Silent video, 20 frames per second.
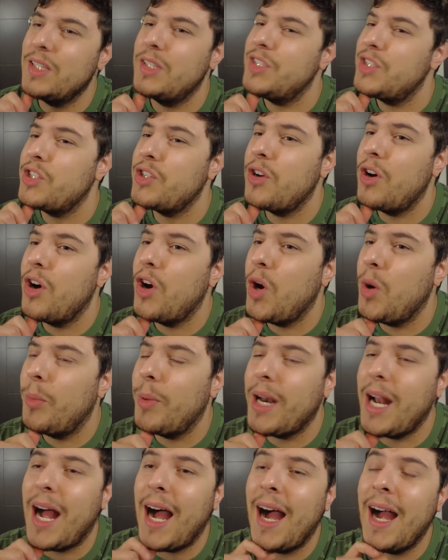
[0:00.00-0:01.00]
this show,
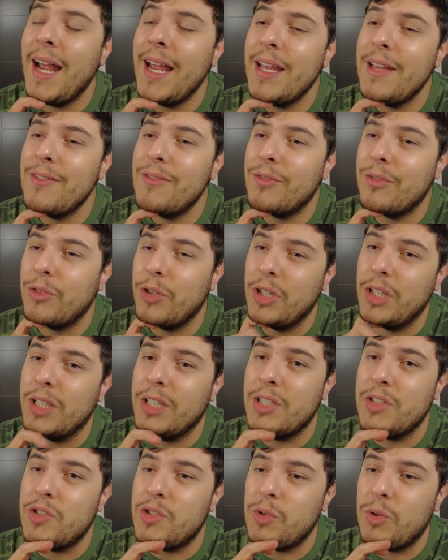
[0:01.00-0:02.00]
but I've
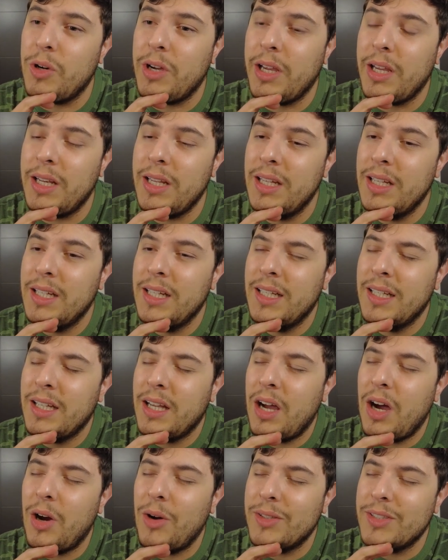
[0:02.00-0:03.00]
really enjoyed.
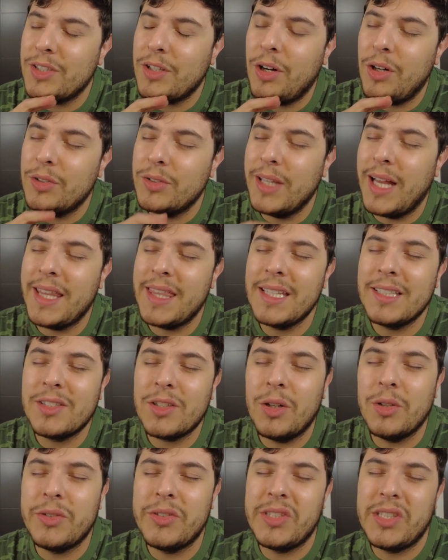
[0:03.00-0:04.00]
Oh, is it called? I think it's
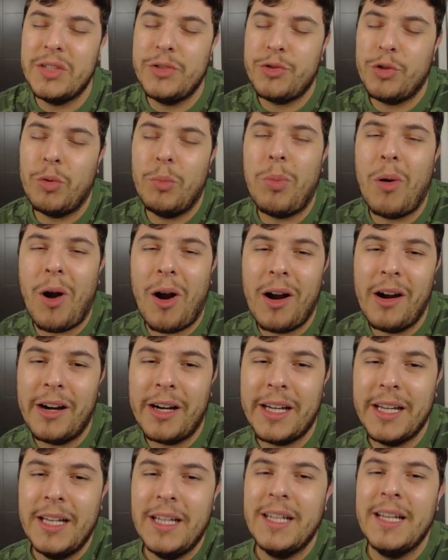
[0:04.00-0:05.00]
called Central
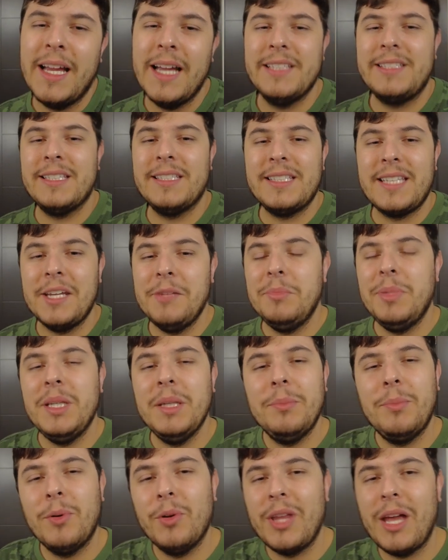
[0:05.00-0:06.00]
Park. It's the same
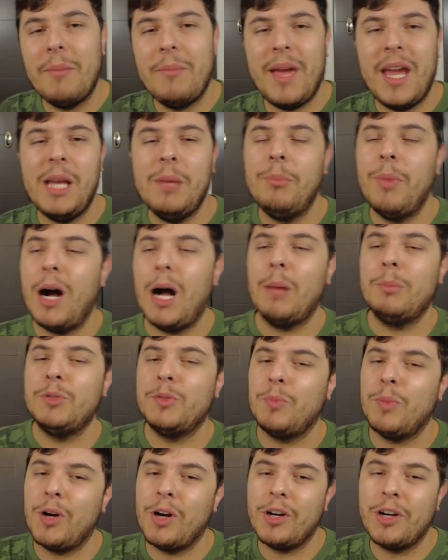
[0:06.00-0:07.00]
people that made Bob's
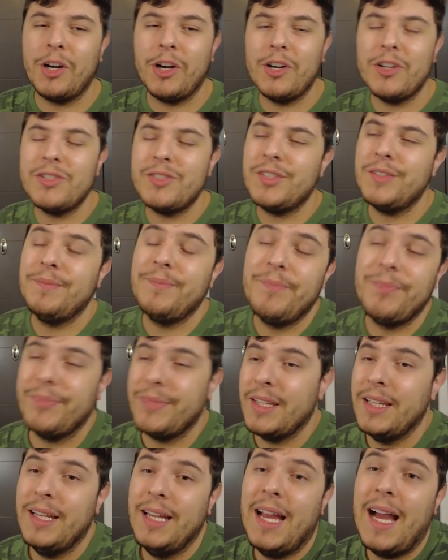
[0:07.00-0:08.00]
Burgers.
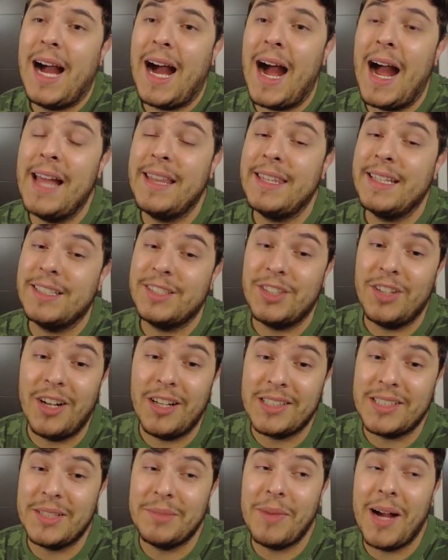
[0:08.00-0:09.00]
I think it's
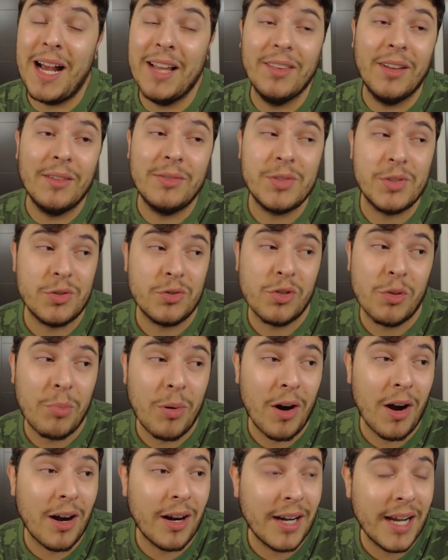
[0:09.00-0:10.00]
awesome. I love Central
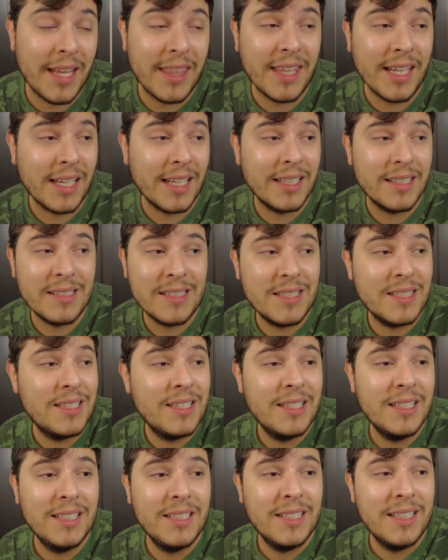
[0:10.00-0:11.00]
Park. I think
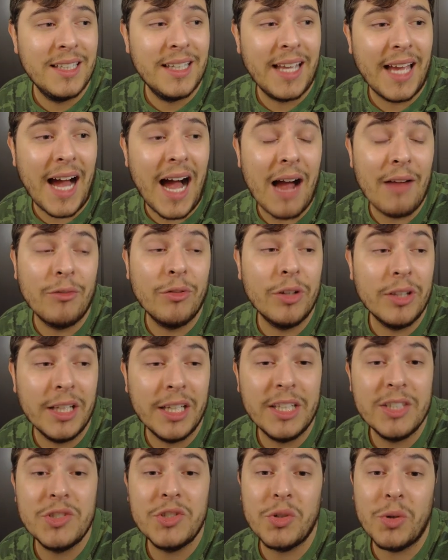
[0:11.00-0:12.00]
it's, I've
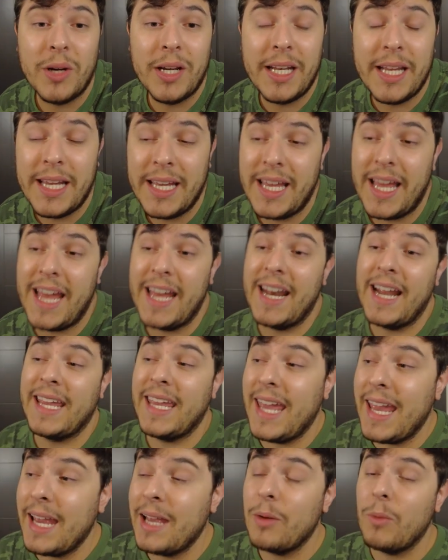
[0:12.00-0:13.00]
really enjoyed it, and I
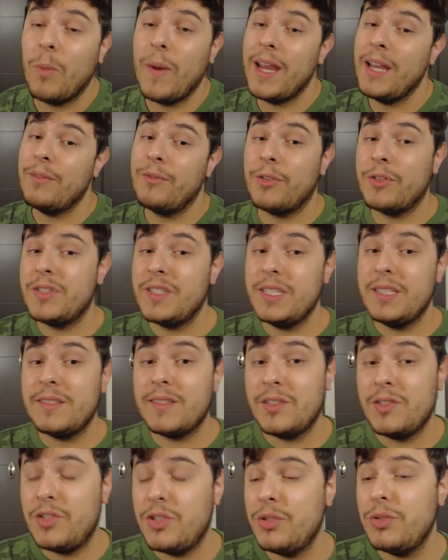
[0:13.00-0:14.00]
can't wait for
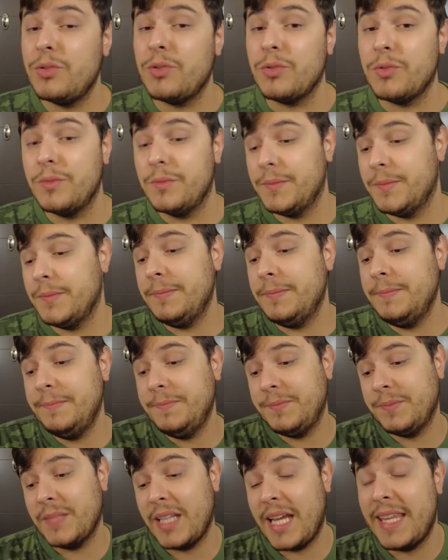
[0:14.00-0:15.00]
season two.
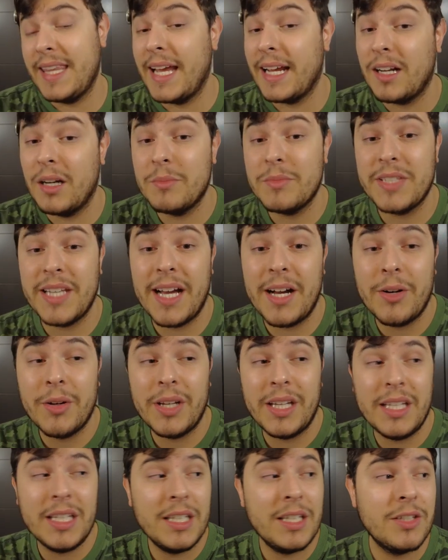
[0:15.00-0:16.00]
and that comes
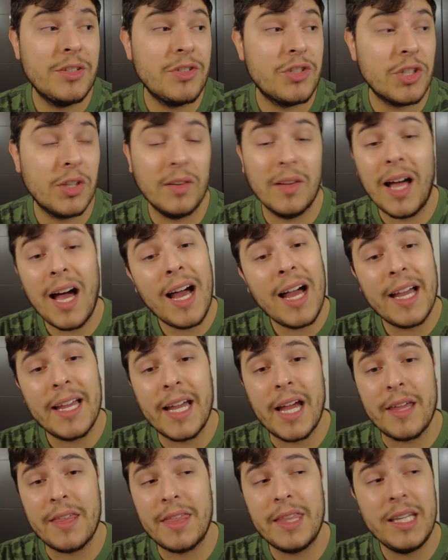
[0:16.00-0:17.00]
out in July,
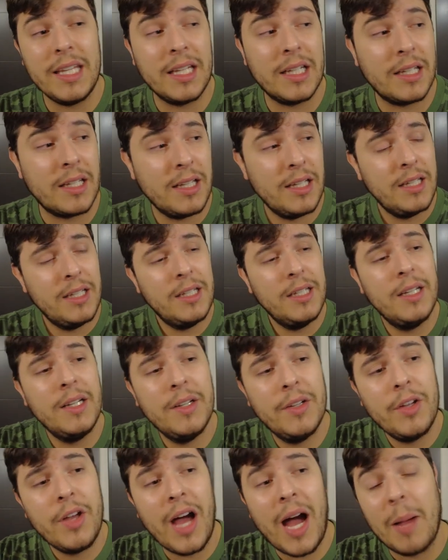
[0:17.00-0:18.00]
I think.
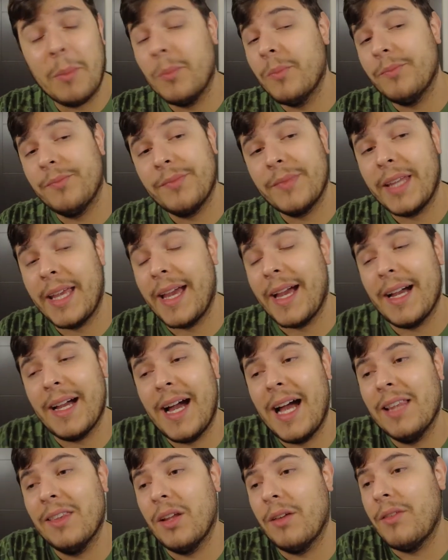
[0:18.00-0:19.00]
I'm yeah,
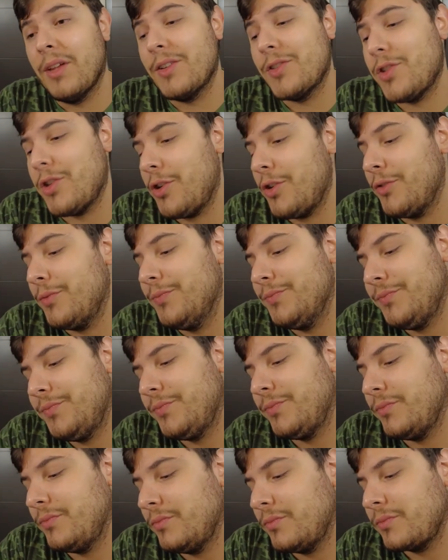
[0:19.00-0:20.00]
I love that show.
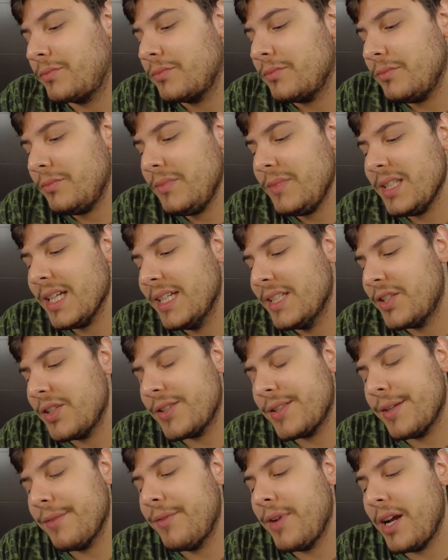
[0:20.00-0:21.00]
It's
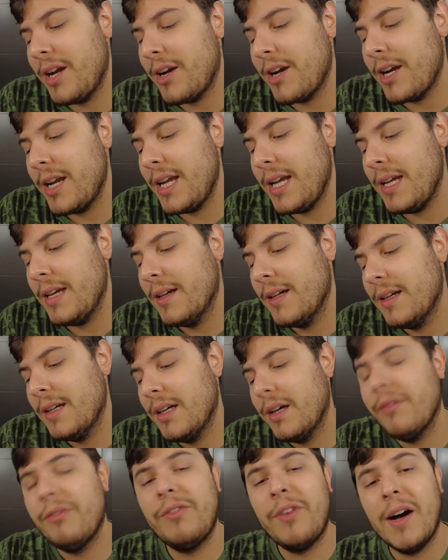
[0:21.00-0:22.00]
just a very
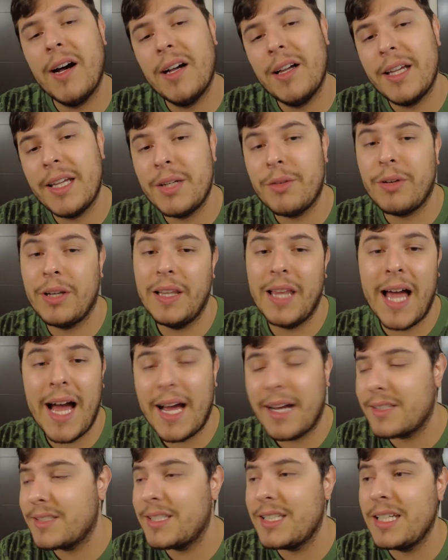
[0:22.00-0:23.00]
fun,
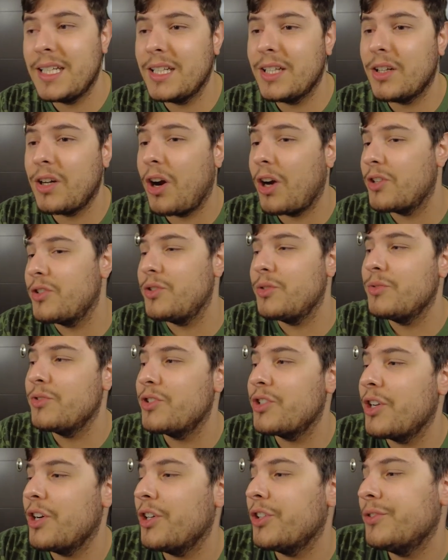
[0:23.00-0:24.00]
relaxing cartoon
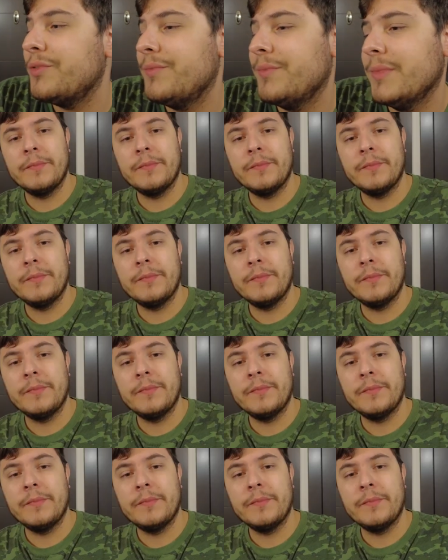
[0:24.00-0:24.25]
show.